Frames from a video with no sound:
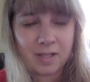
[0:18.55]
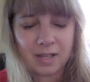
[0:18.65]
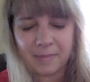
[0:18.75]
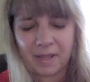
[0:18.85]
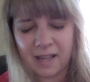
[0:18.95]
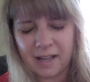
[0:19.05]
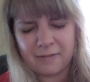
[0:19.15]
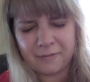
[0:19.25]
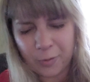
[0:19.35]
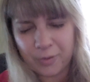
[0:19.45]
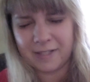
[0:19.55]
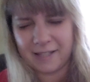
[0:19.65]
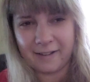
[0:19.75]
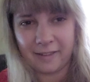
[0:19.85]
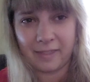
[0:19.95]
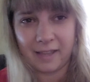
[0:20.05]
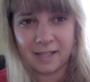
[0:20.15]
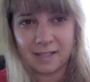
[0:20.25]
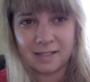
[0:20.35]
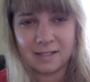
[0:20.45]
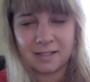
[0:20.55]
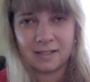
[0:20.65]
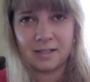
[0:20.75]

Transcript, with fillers: I'm like focusing on things.